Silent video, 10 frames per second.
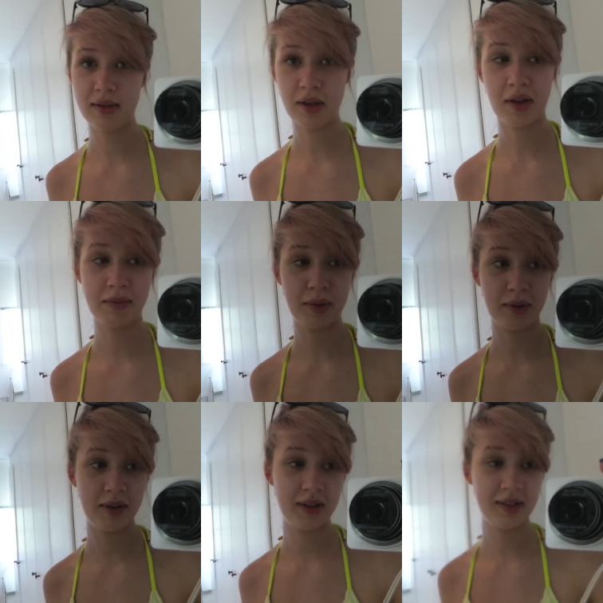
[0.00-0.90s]

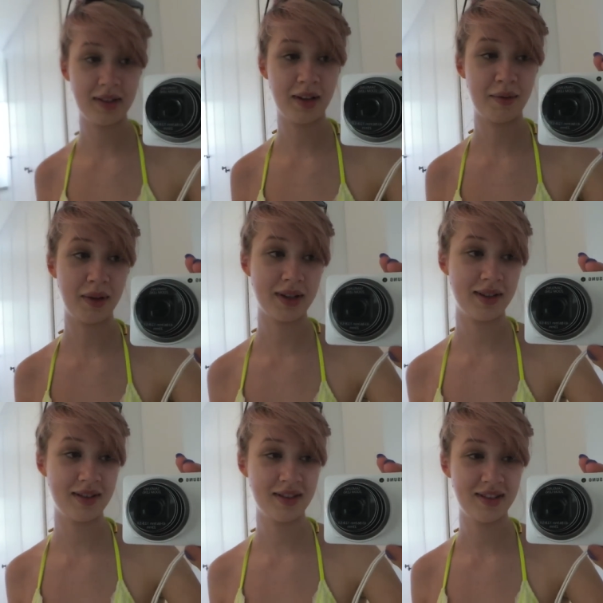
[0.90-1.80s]
surfboard and see if we
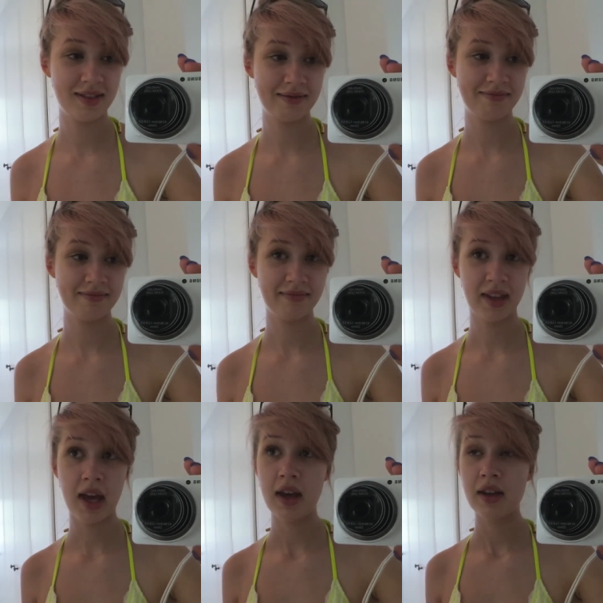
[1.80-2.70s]
can
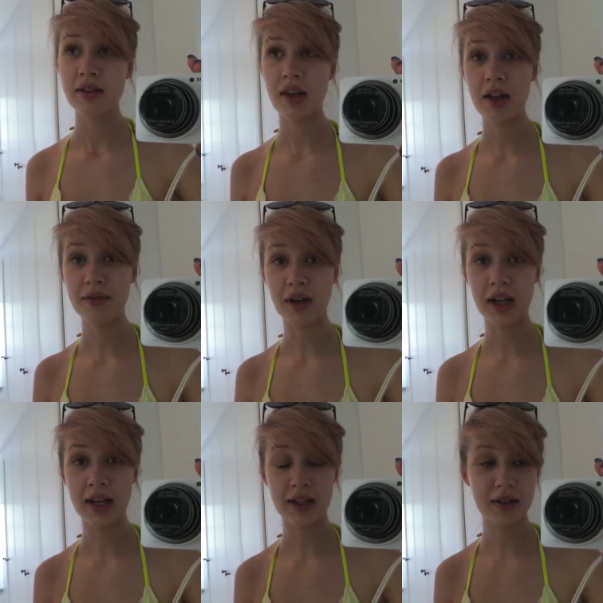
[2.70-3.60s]
surf
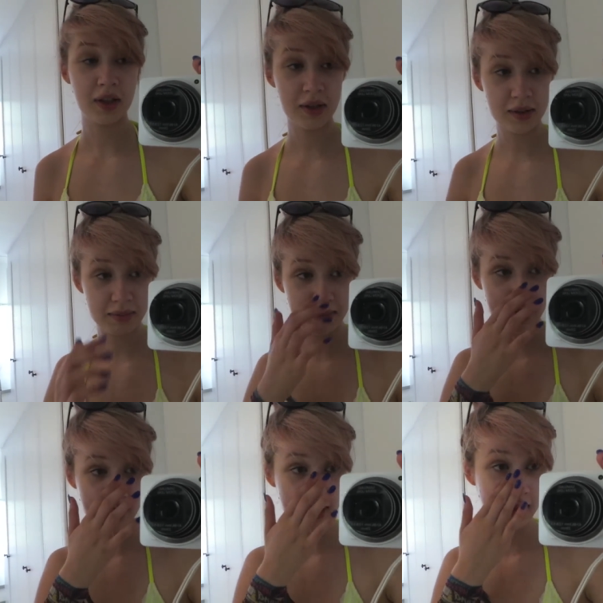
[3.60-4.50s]
really. Excuse
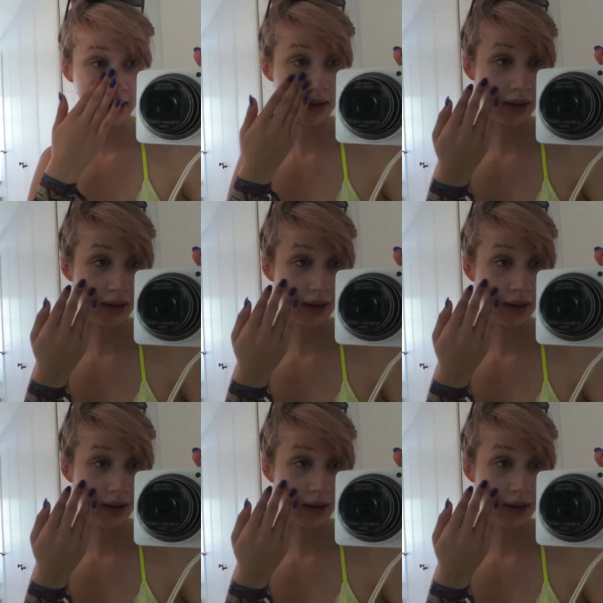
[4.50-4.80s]
me looking